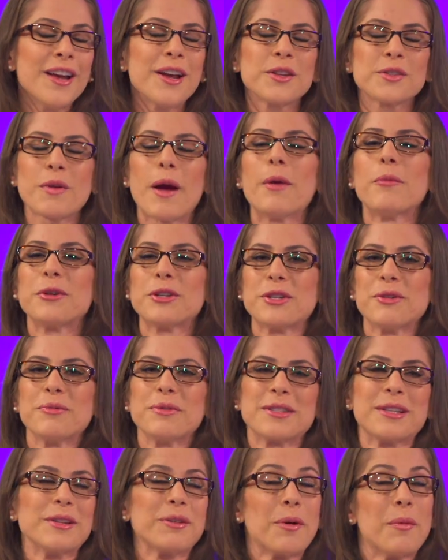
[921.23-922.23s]
So I wish it
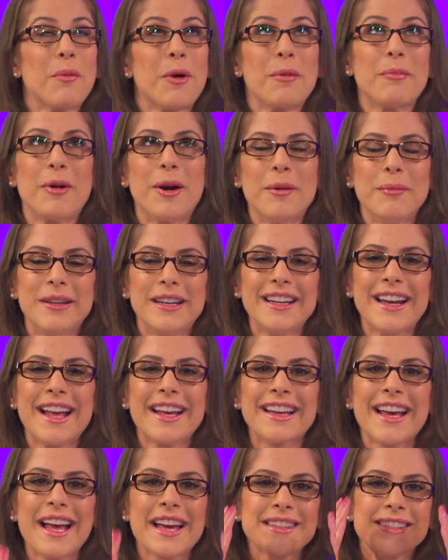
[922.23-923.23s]
was a little more permanent, I
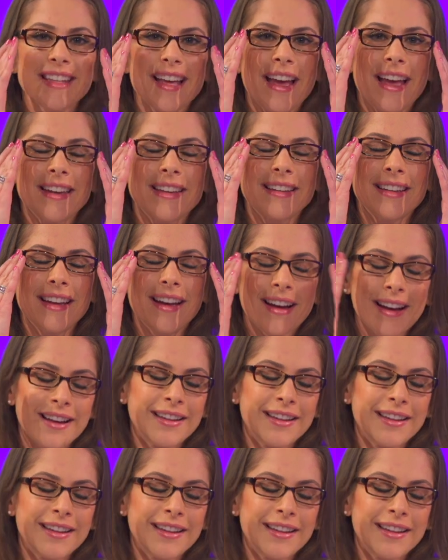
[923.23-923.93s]
guess, and